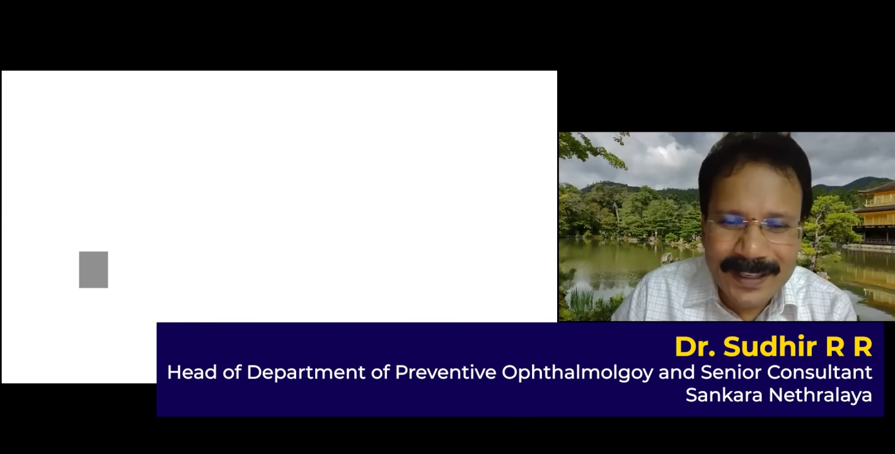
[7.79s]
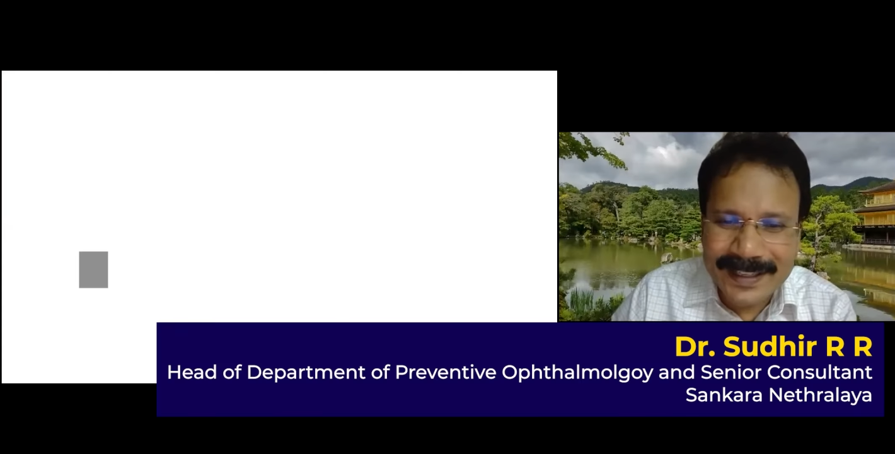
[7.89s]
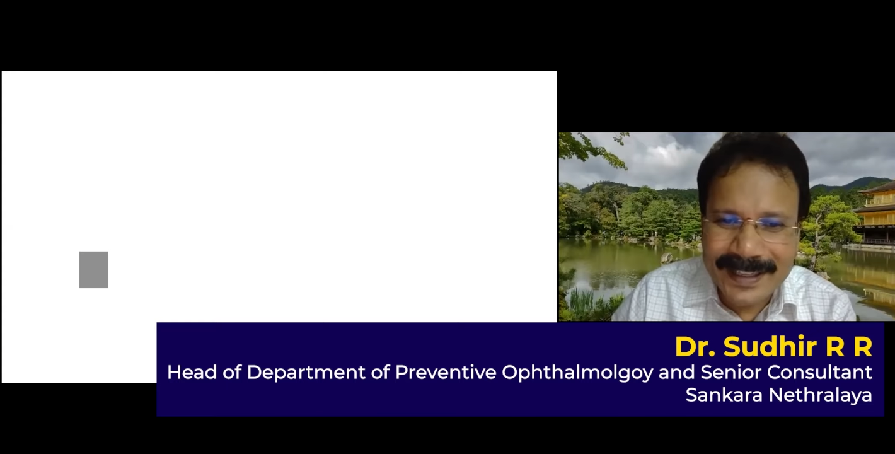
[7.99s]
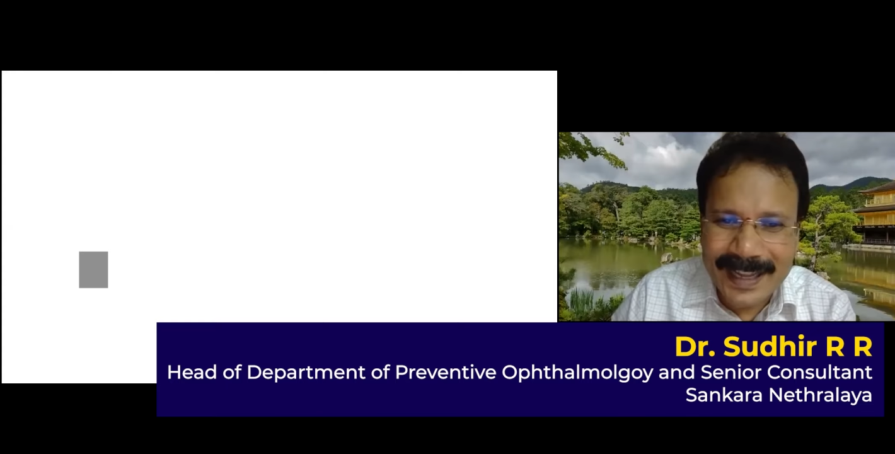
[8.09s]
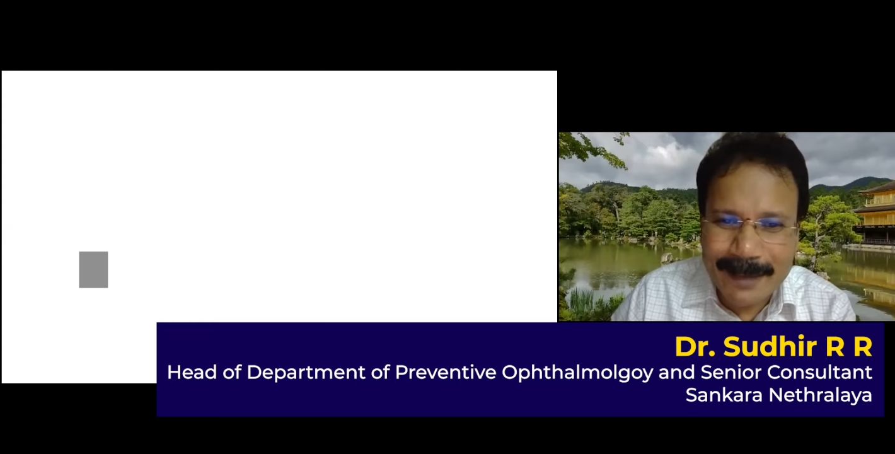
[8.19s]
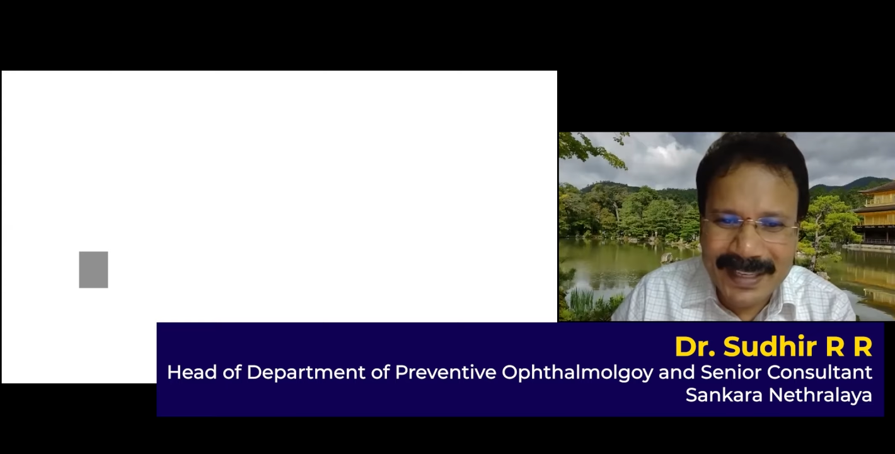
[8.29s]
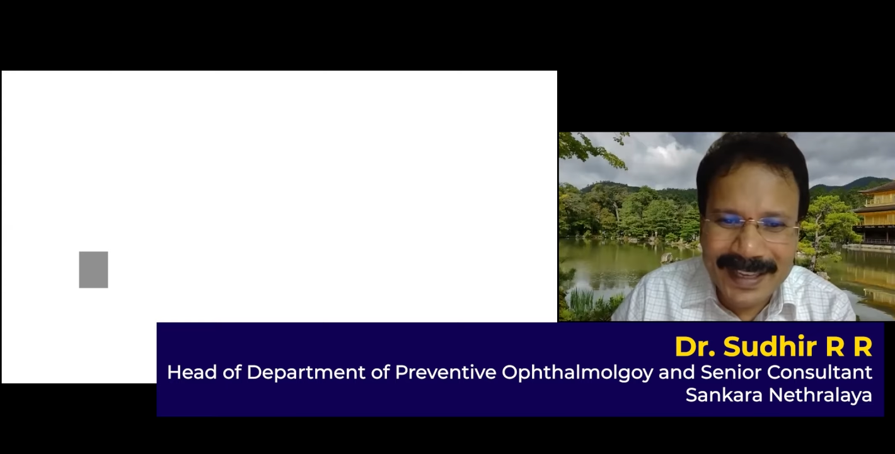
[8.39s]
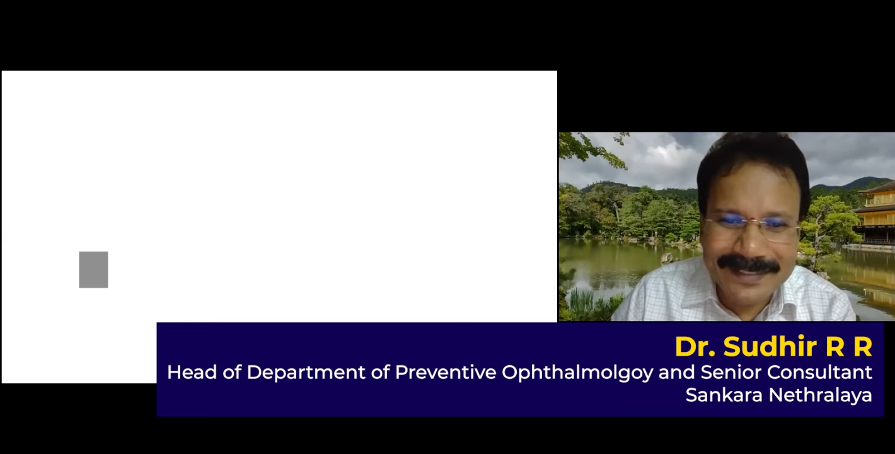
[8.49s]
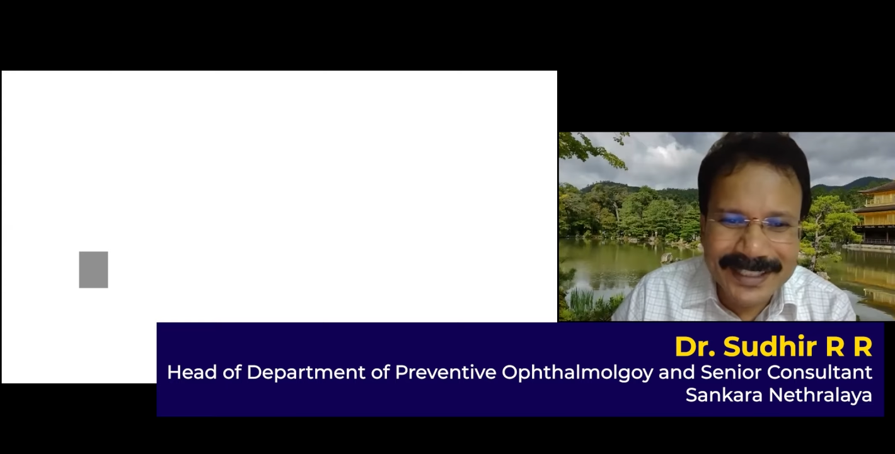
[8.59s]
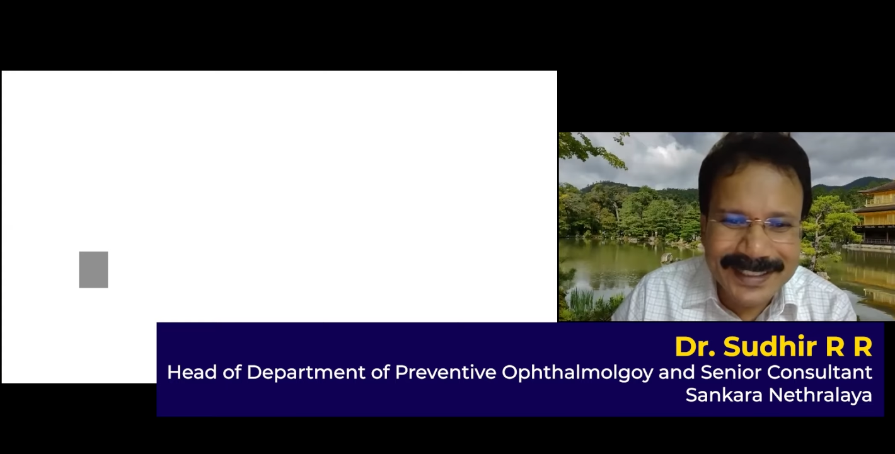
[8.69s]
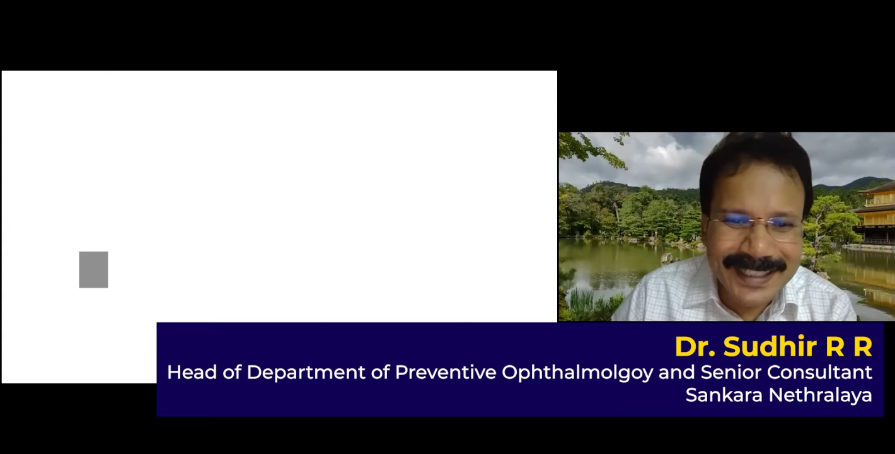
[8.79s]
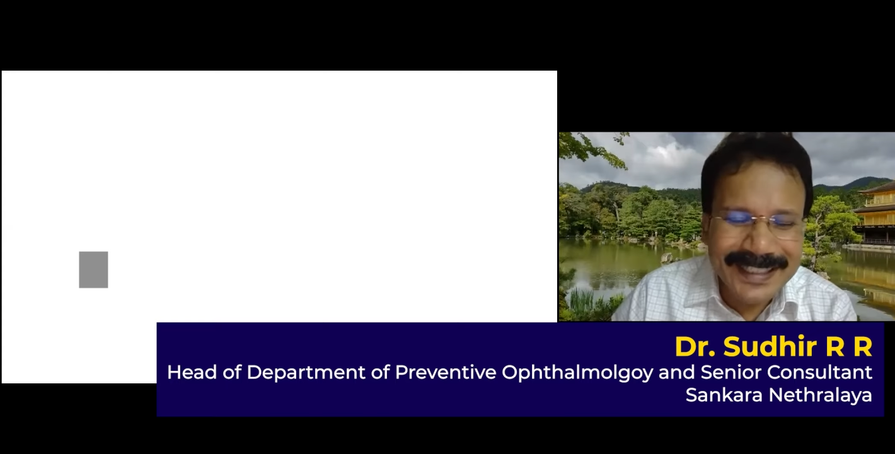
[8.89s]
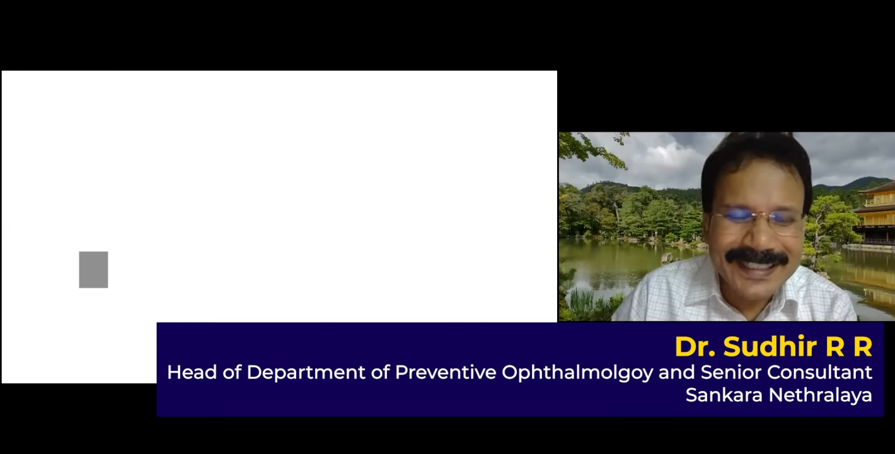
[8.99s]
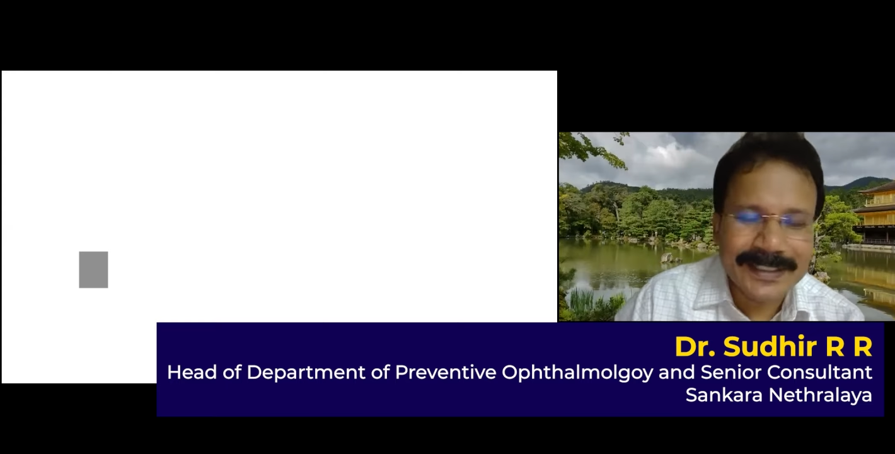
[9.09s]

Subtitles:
a happy anniversary.